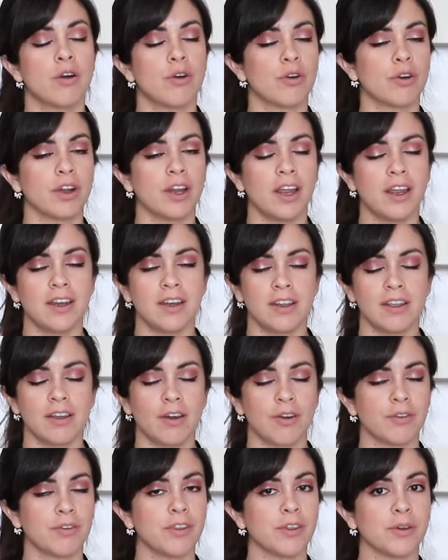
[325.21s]
or any
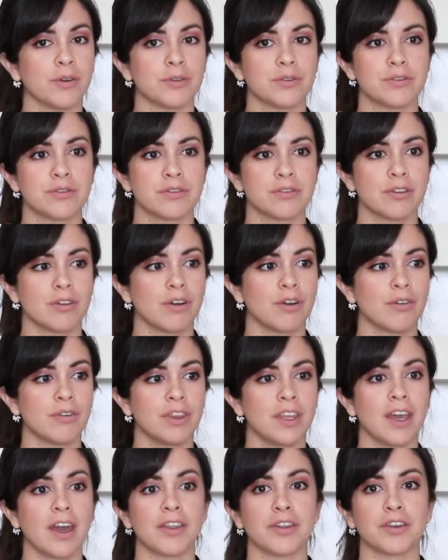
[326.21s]
of
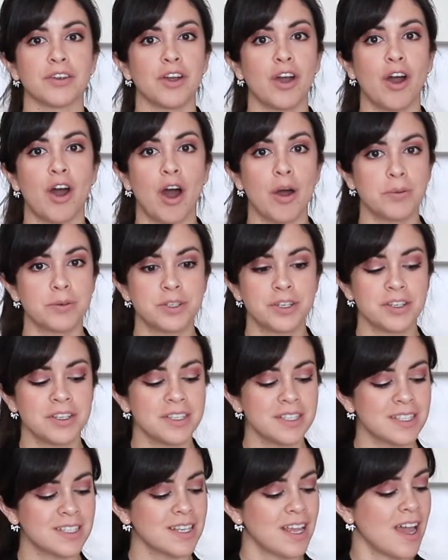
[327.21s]
the other
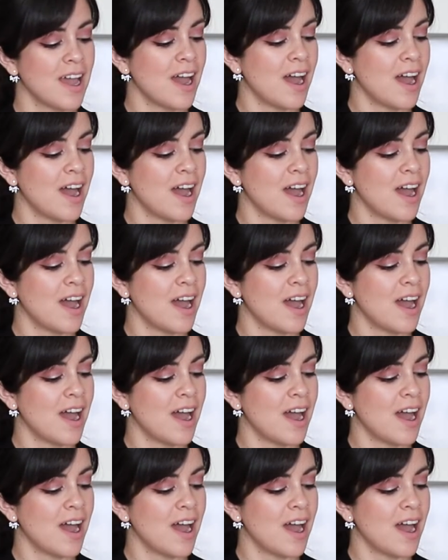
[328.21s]
options,